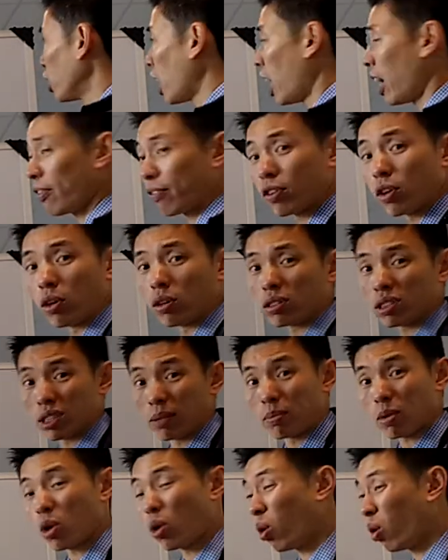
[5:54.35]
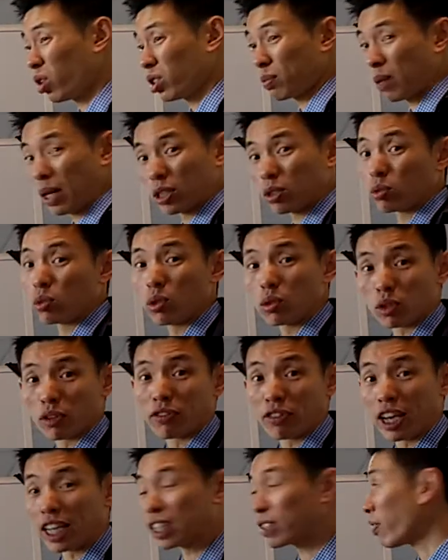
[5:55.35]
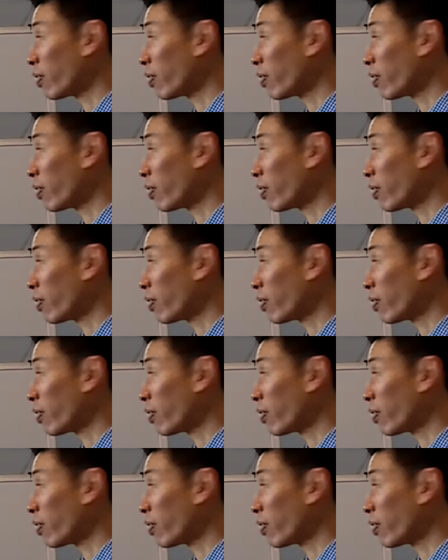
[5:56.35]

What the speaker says: I've got some coins, but I don't know the face